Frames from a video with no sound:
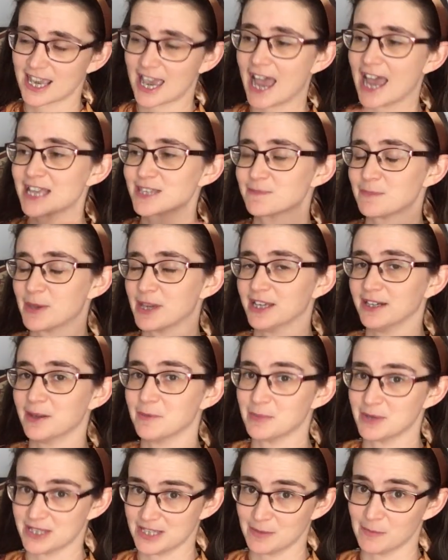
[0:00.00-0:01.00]
It has been
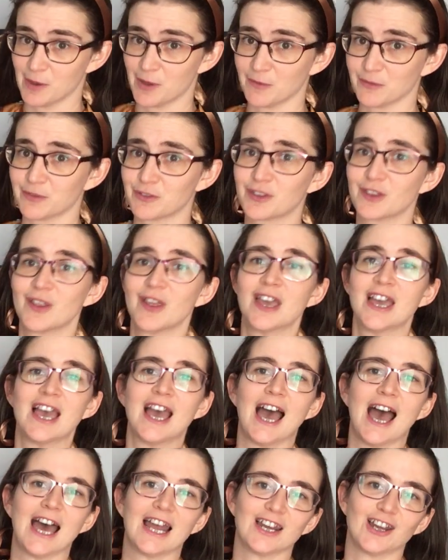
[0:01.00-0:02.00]
a busy month,
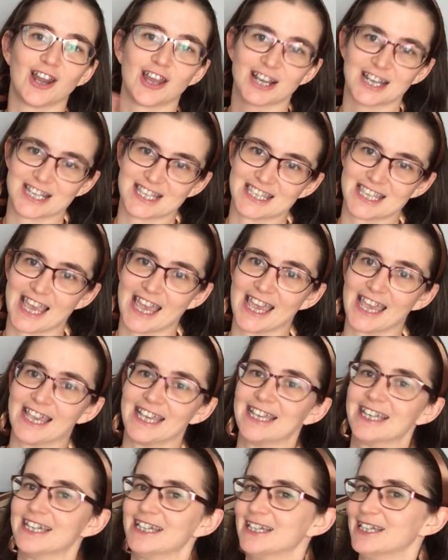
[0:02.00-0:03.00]
and like I
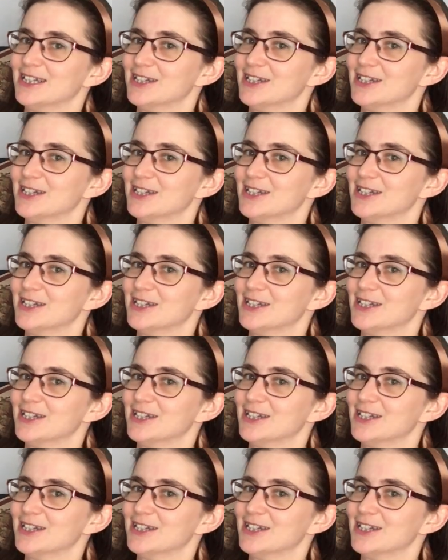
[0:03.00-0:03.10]
say,